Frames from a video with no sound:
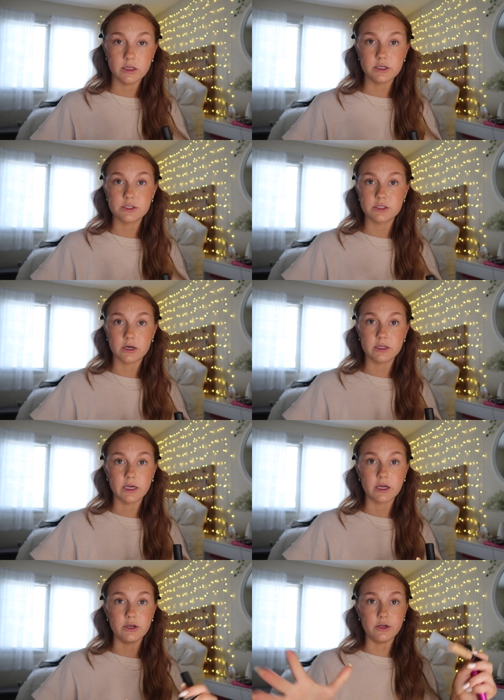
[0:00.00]
They just started
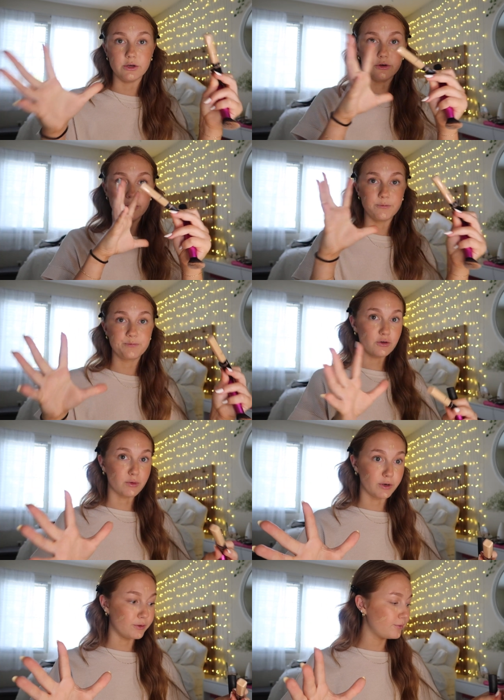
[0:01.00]
like a new
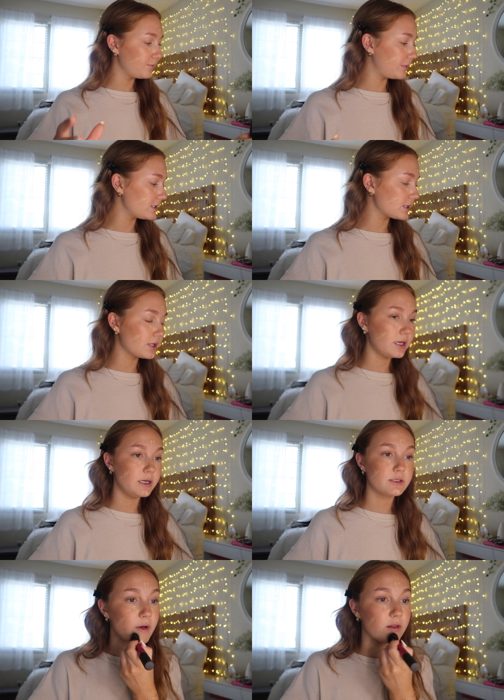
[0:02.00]
crew,
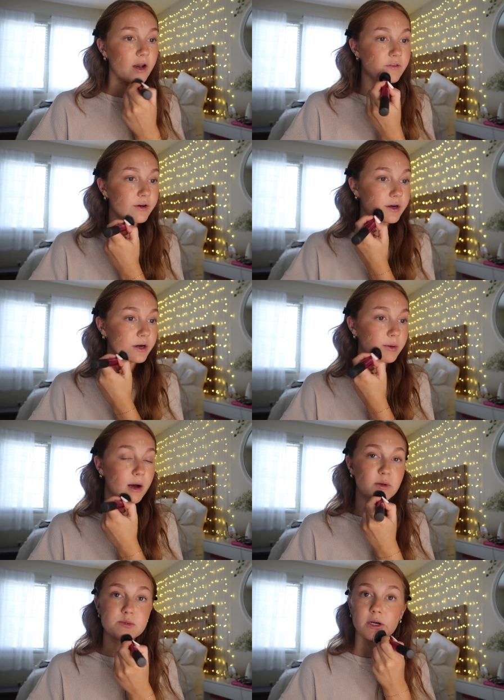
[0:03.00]
basically. A lot of our
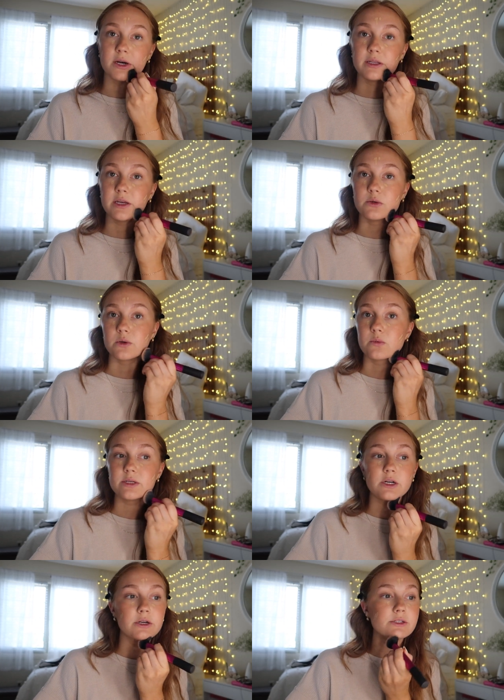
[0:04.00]
pop-ups are in like
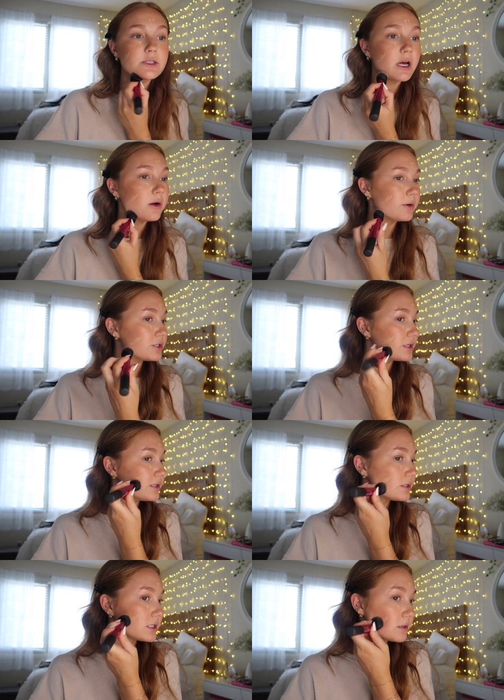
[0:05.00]
Northwest Arkansas, which
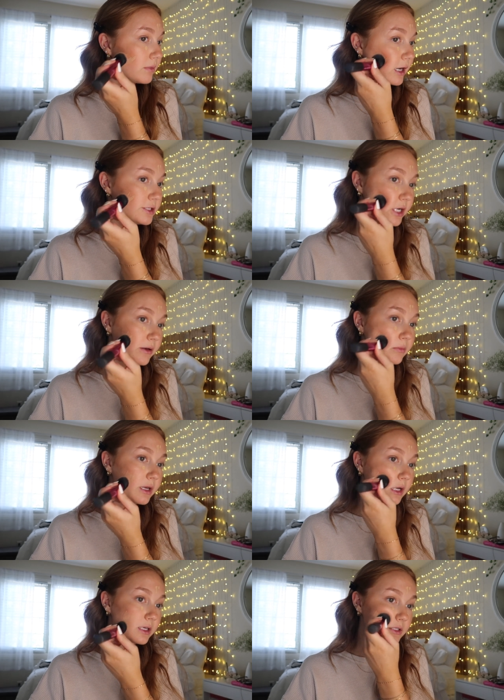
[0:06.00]
is my gym
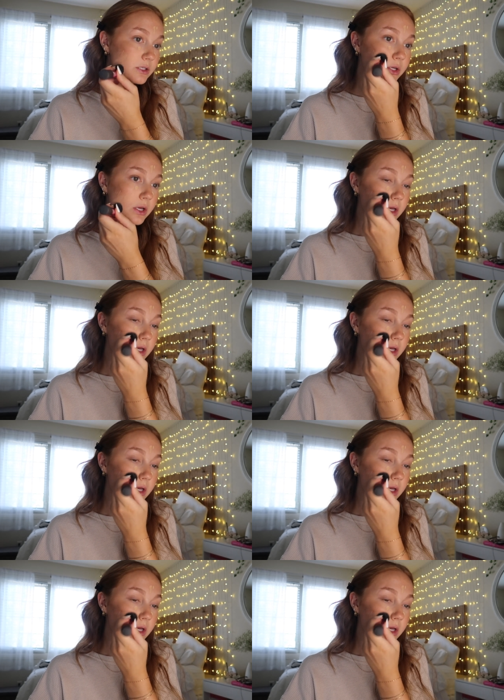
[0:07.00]
because